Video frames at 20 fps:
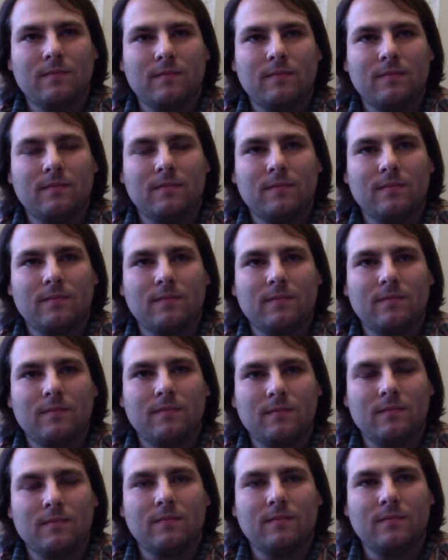
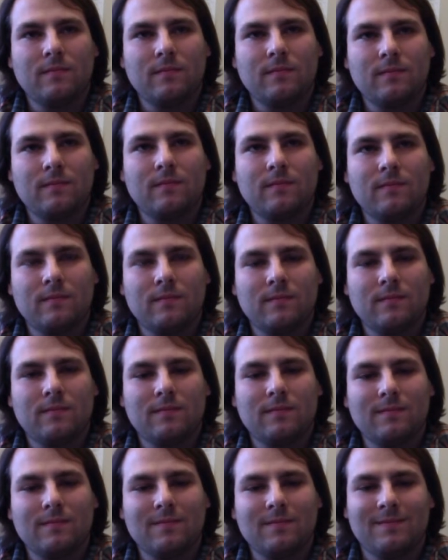
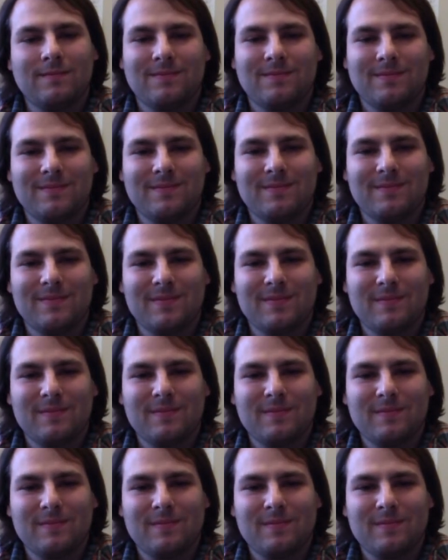[no speech]